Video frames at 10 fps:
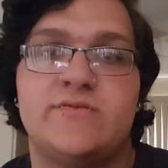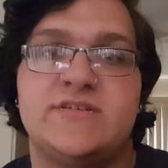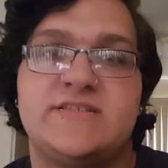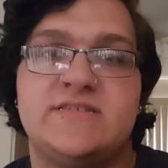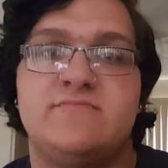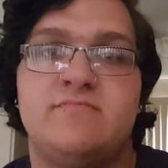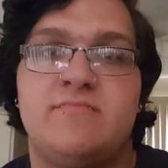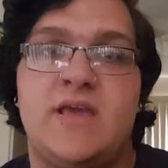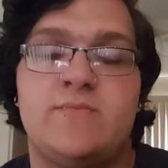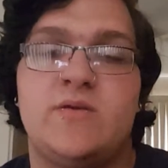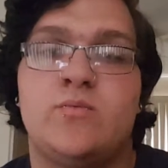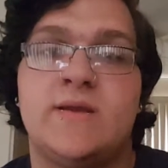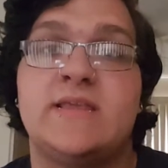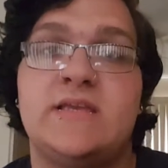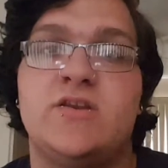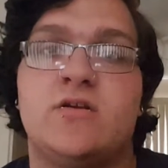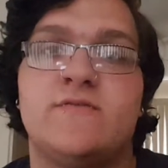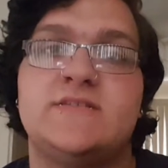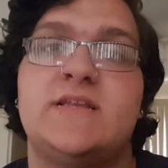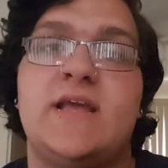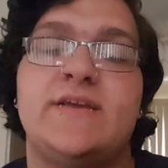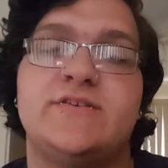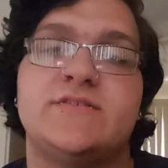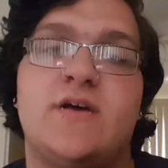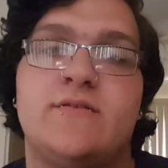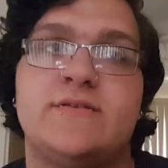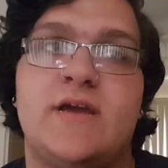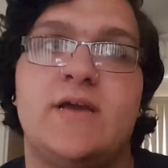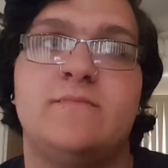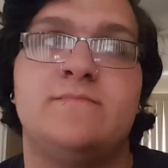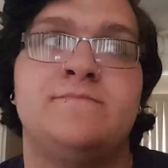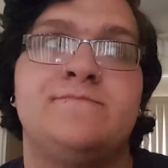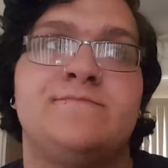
It would just make me really nervous and anxious all the time.